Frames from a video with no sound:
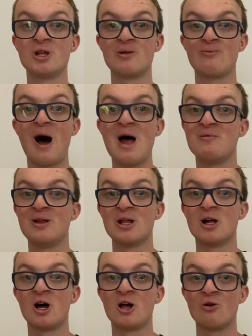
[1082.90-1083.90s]
flavours in
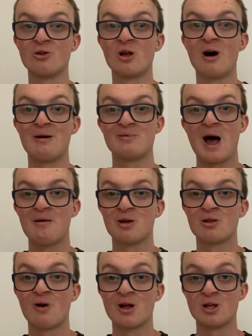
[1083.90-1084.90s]
it. And I also love to have
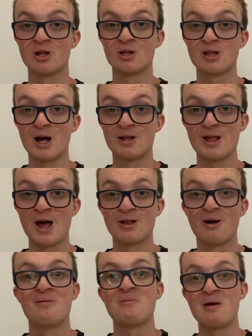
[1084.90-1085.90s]
this one because it does taste
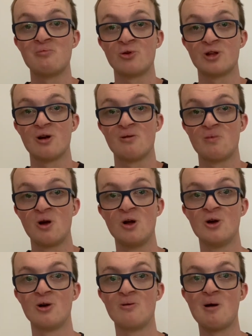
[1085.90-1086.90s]
like maple syrup
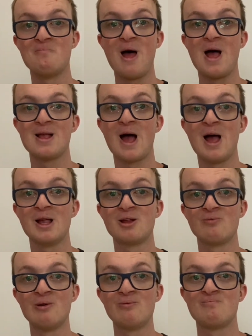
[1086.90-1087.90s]
and pancakes
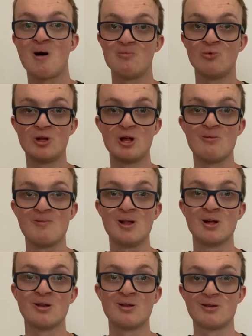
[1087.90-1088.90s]
with maple syrup in
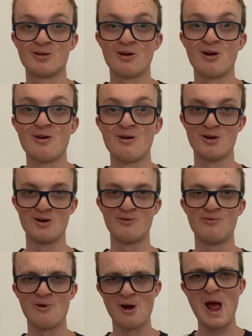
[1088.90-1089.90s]
it. So
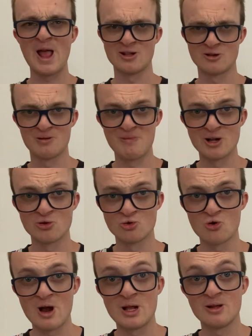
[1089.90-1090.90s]
for an extra special
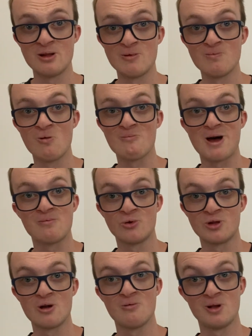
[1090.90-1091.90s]
treat, if you put maple
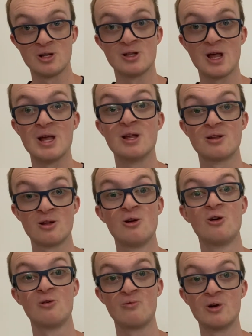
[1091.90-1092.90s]
syrup in your teas,
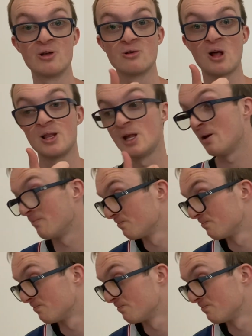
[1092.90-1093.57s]
really good idea.